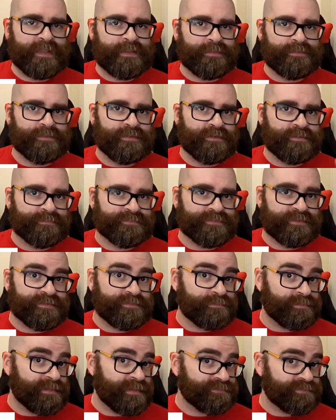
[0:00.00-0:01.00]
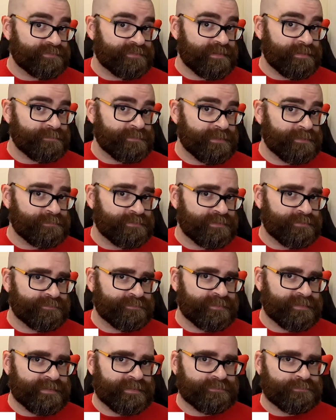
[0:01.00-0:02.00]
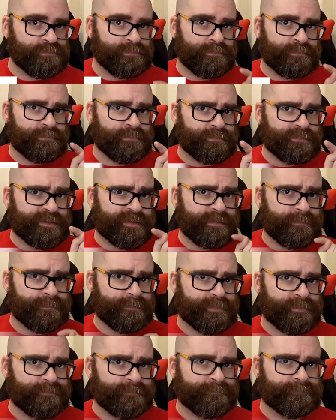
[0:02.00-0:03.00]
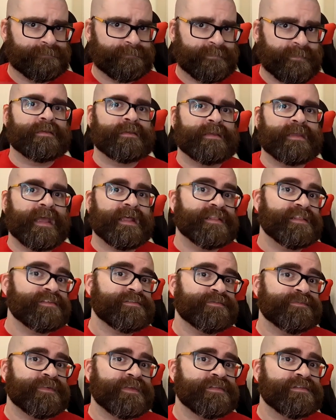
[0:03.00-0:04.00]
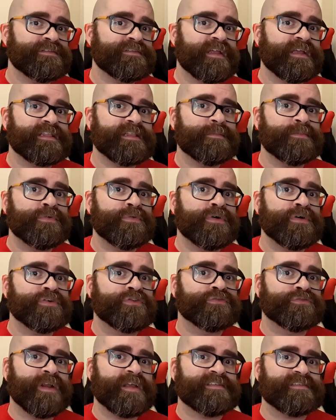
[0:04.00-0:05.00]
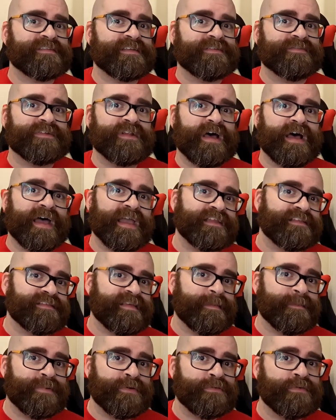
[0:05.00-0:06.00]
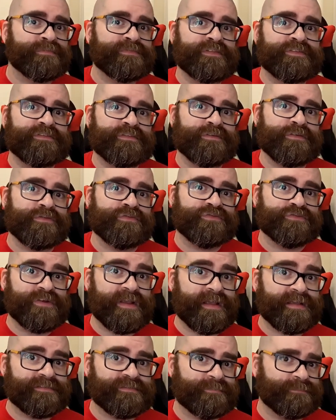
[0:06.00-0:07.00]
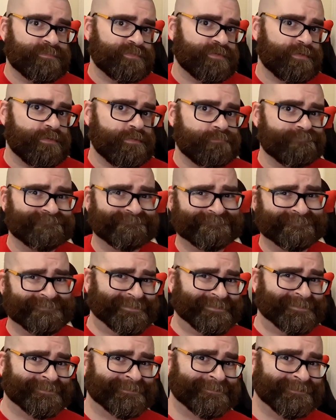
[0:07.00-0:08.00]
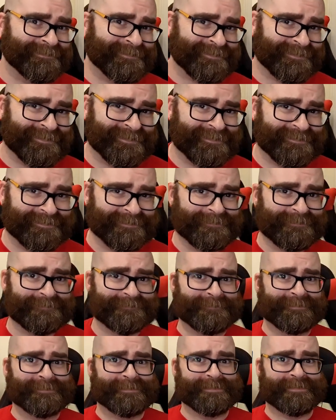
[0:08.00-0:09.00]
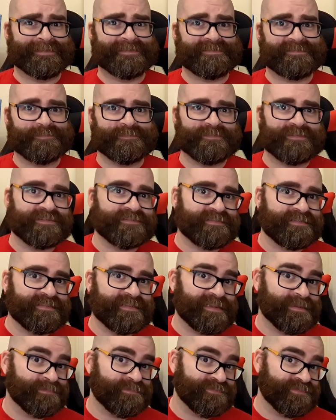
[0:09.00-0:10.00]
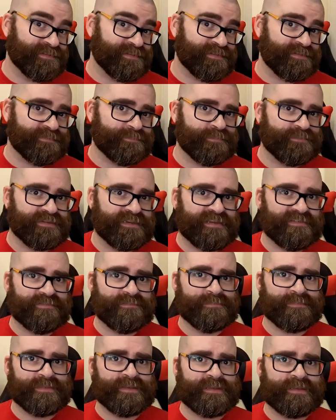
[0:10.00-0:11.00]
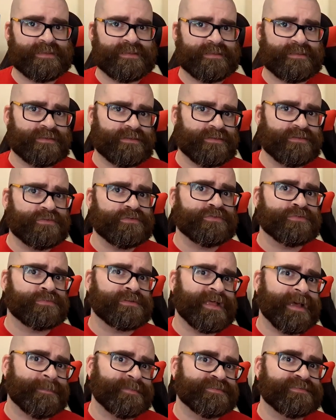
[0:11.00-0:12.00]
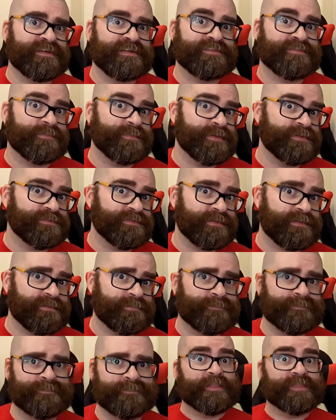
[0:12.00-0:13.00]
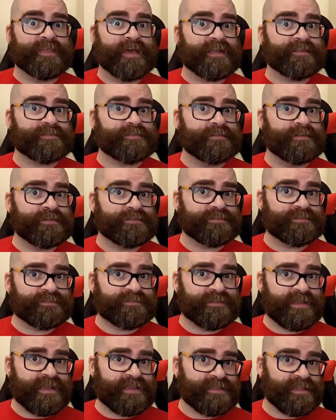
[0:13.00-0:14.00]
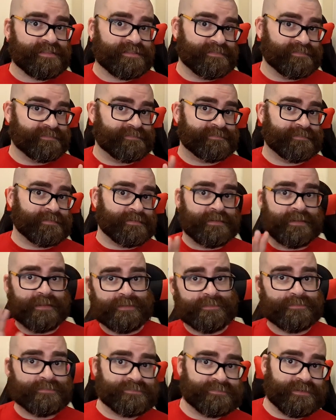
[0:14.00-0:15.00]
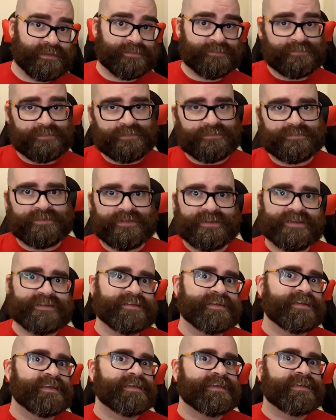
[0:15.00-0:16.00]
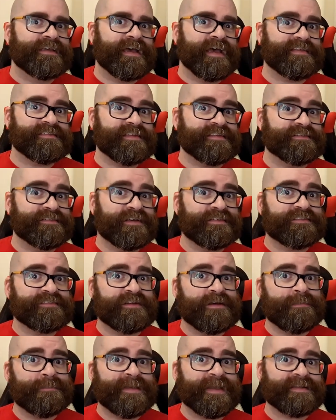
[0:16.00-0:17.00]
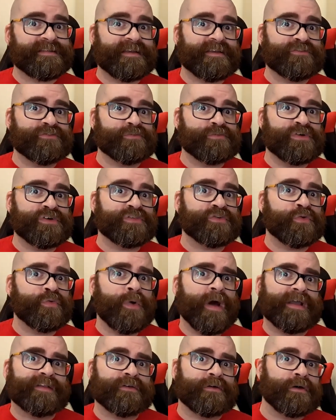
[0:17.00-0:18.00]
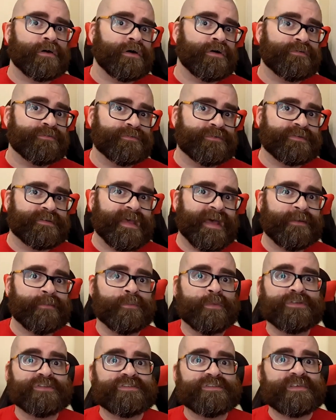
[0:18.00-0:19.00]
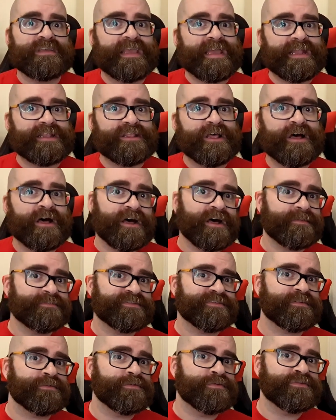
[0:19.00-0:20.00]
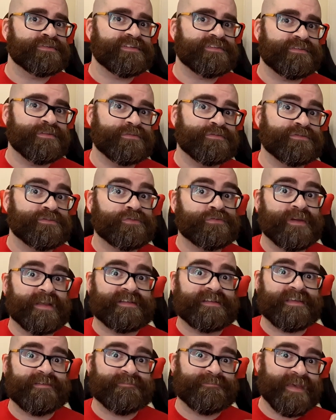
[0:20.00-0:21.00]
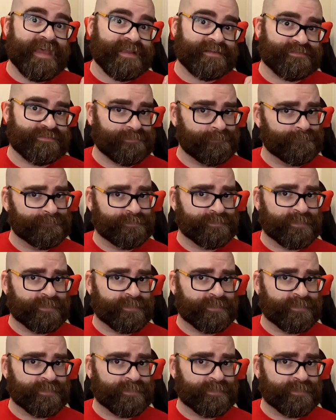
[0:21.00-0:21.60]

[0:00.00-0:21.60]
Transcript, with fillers: Non-Brits, you'll have to take my word for that or look it up and this feels like the more aggressive and high tempo of the two tracks, so honestly it's not really that surprising that I prefer this one given my usual appetite for music. That's not to say that this is a high-octane thrill ride, as it does come back down to earth quite often, and once again the harpsichord is used to great effect.